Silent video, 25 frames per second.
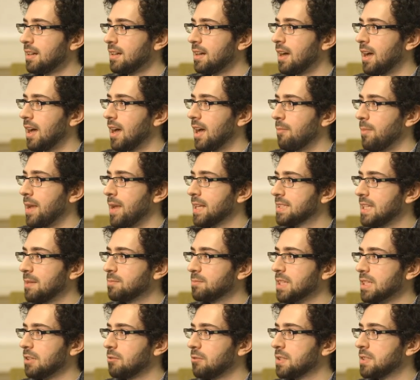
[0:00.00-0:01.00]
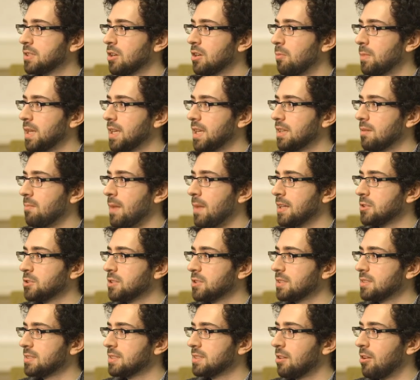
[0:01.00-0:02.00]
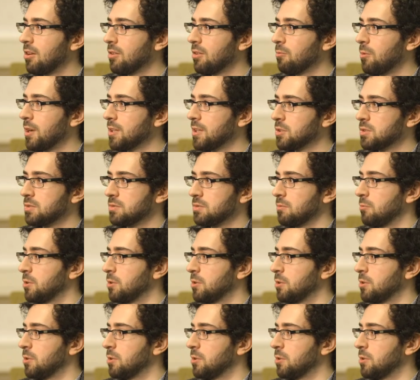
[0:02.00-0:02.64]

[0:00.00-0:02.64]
Um, it seems like there's so many dimensions along which